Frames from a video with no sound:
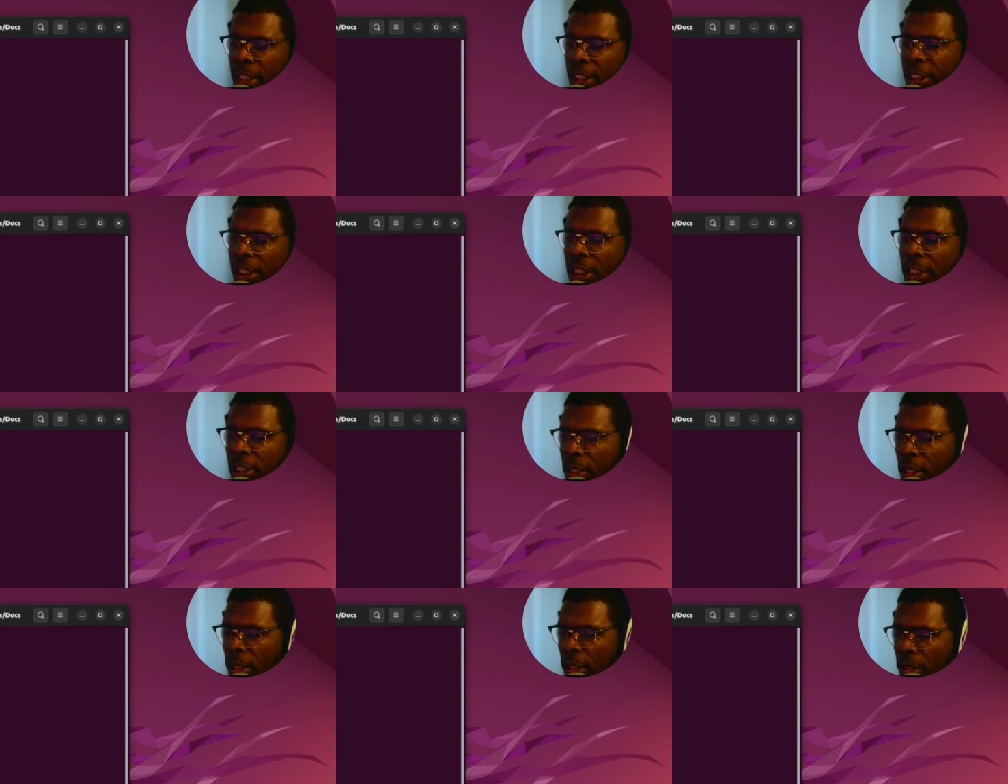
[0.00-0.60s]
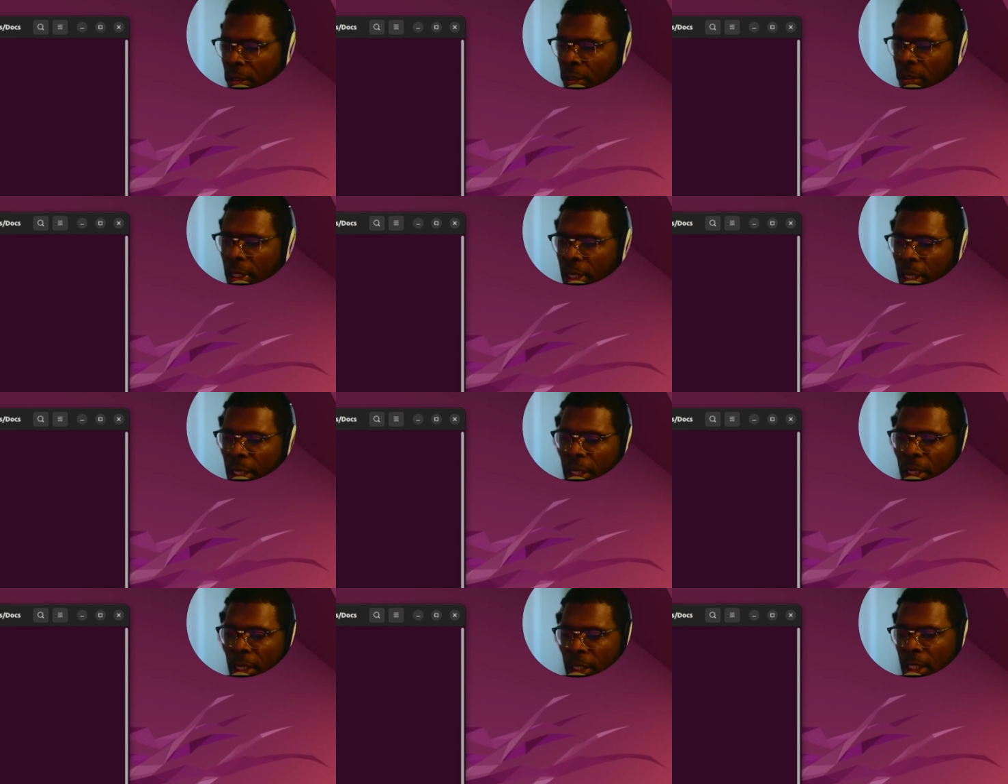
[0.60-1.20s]
GNO
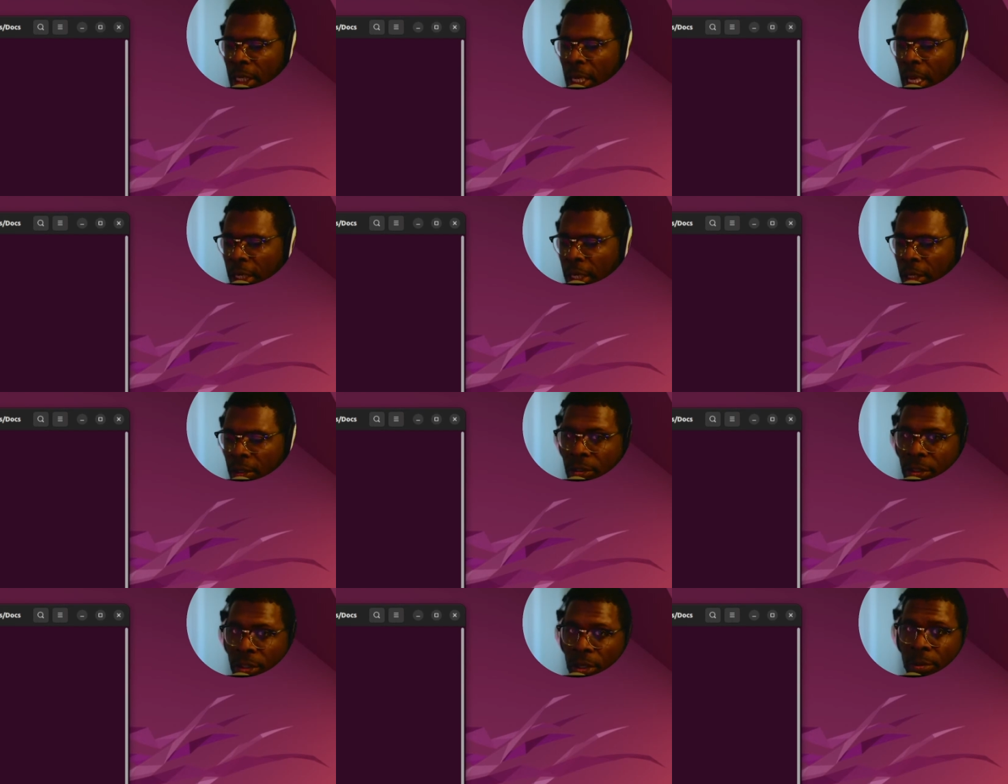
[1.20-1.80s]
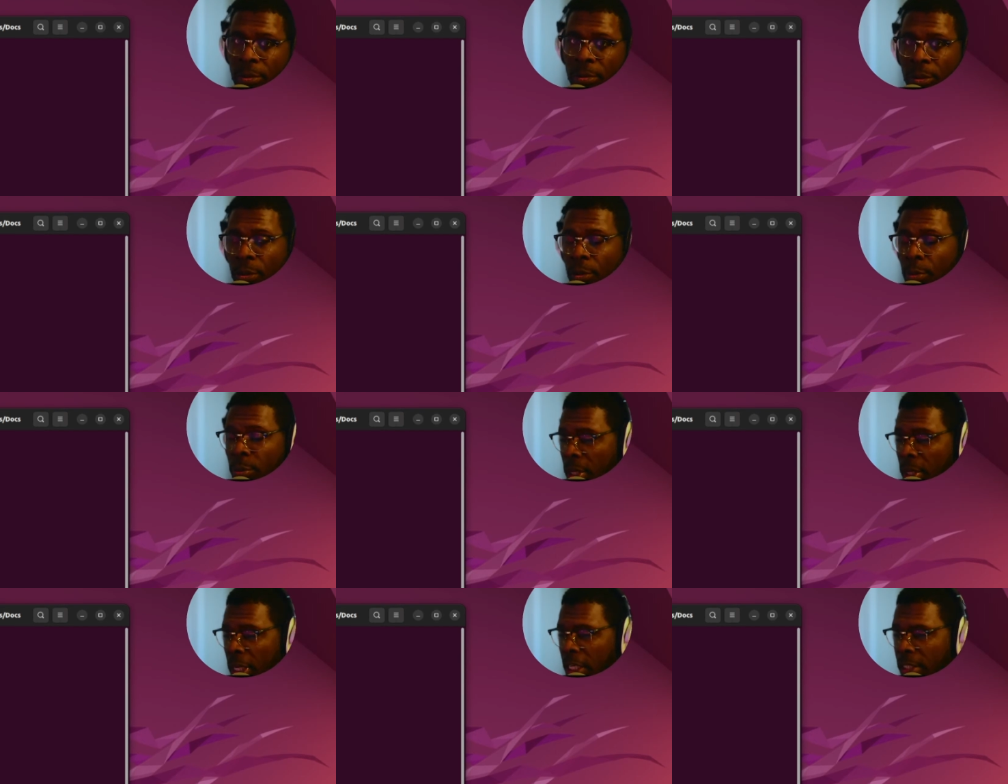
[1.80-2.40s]
nano terminal
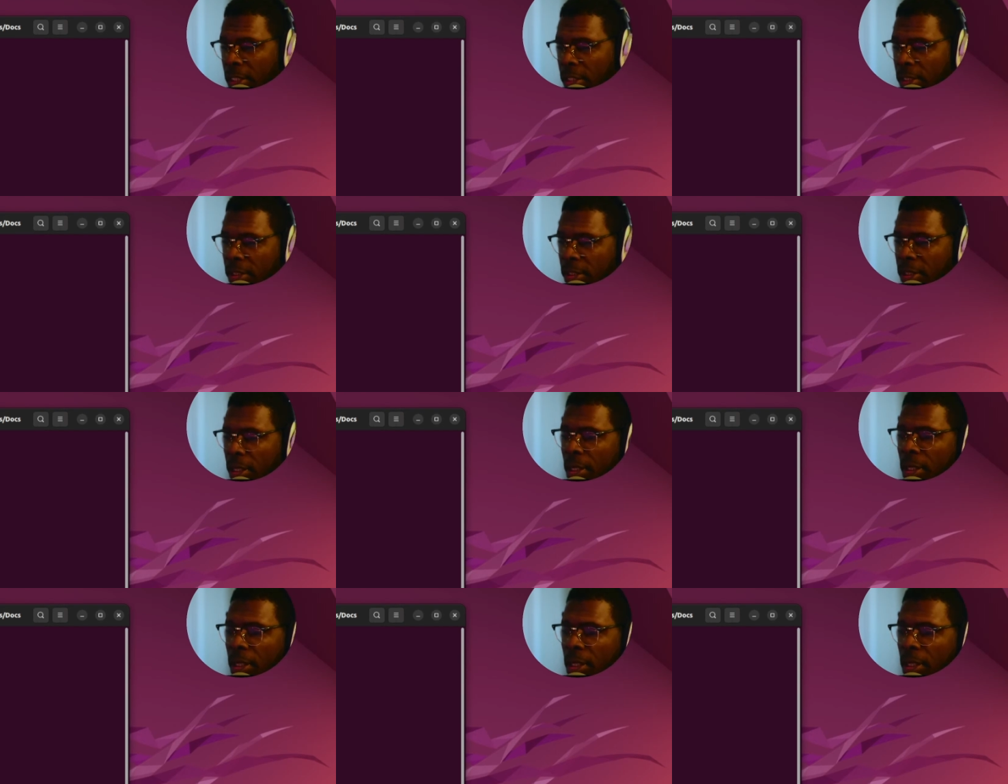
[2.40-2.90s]
based